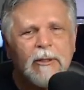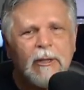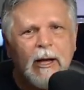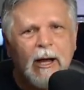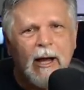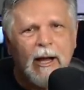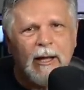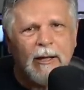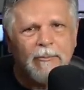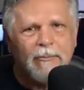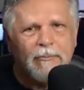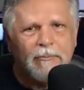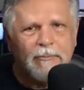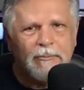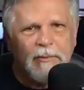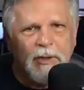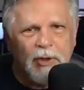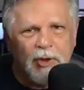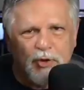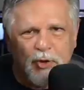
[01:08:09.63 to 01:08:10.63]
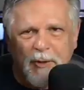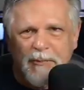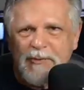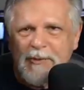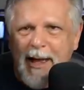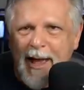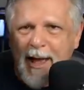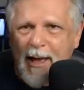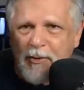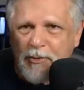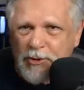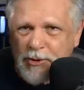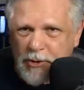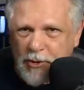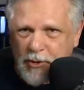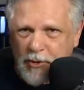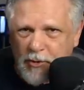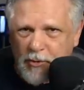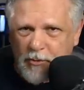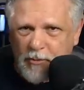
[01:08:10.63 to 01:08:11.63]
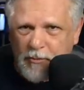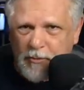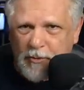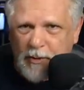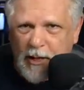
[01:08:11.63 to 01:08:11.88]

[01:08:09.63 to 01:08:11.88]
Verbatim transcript: you know, trips out to